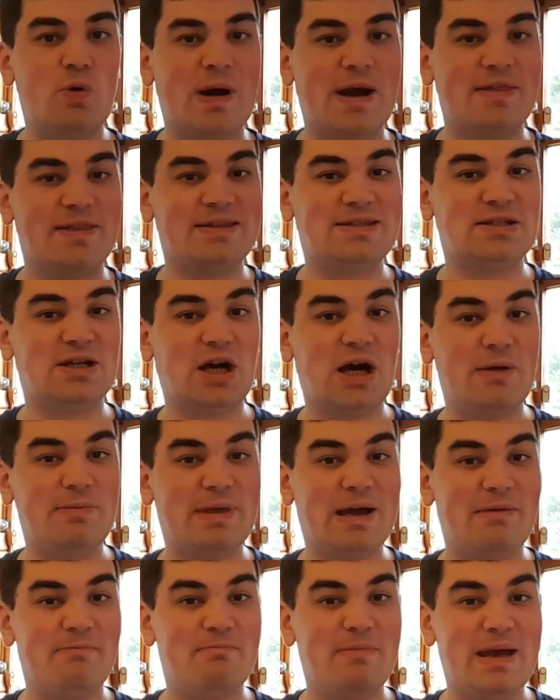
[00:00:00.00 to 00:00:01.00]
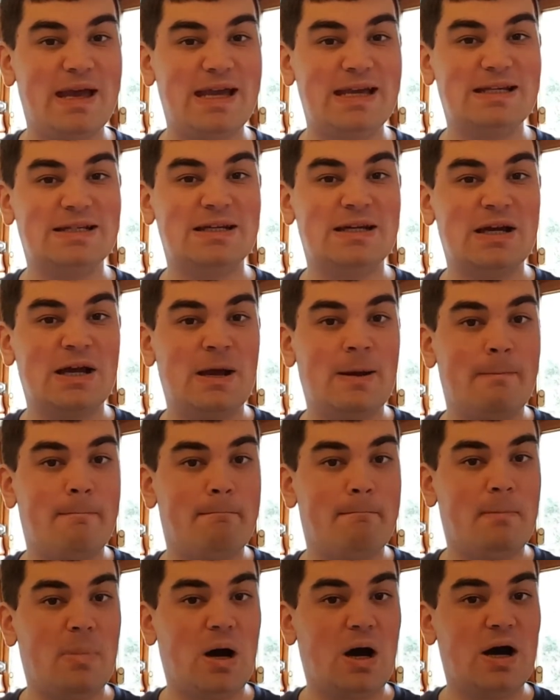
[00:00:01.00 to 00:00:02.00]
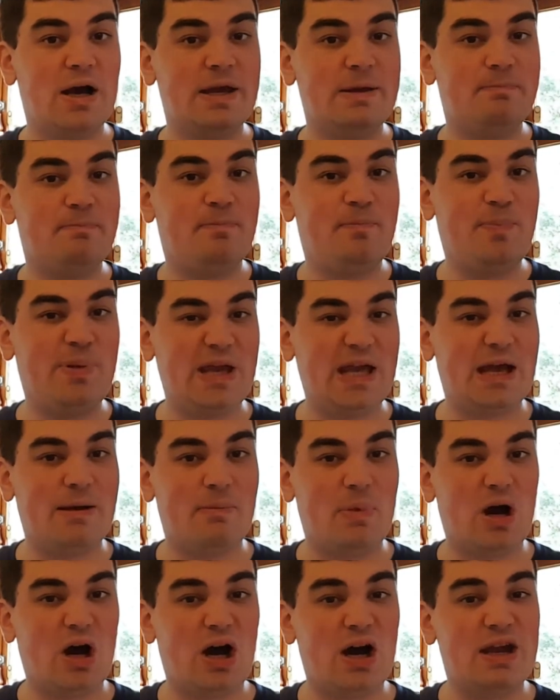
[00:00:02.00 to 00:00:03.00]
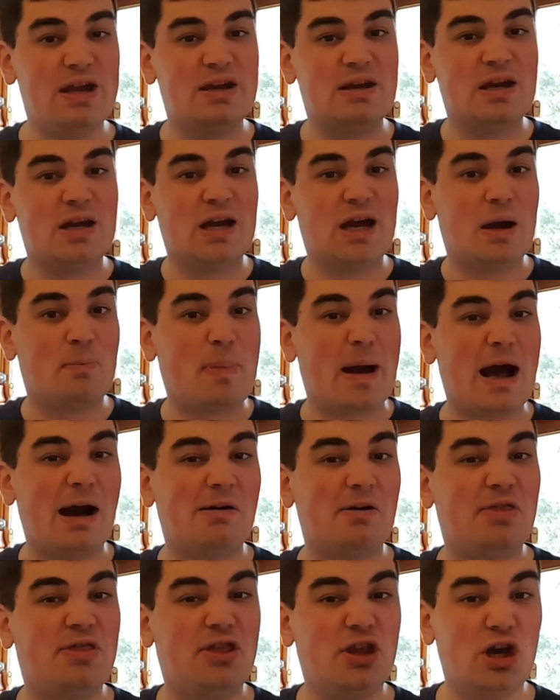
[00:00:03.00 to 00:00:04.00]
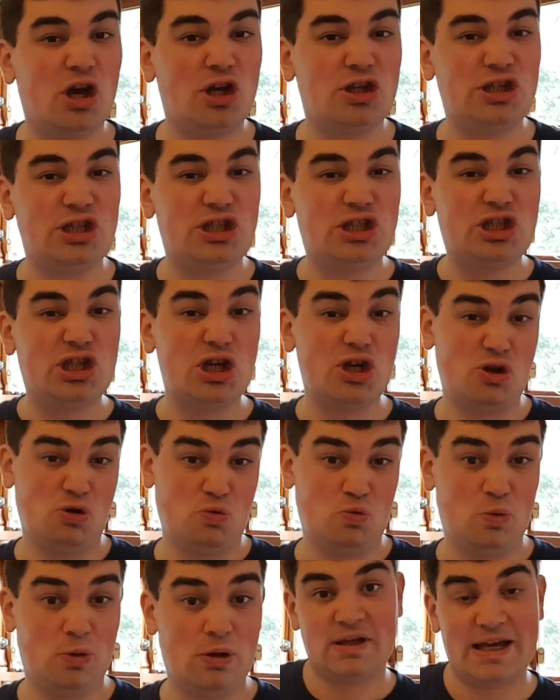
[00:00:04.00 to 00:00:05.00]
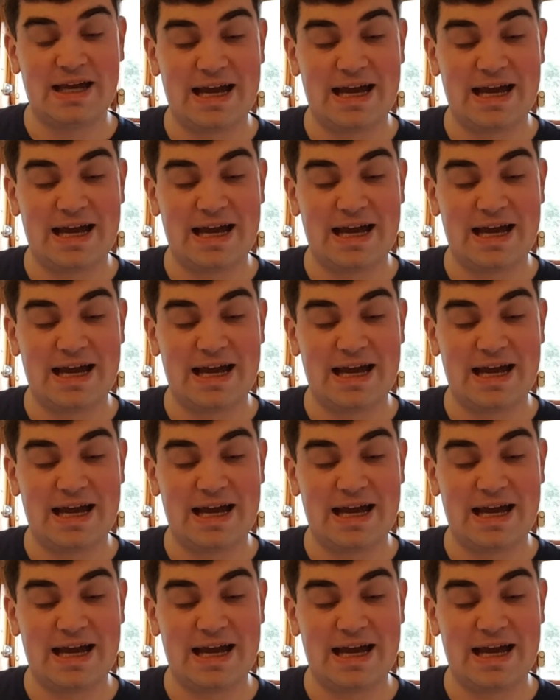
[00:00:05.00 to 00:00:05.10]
at the time that made my BMI about 32.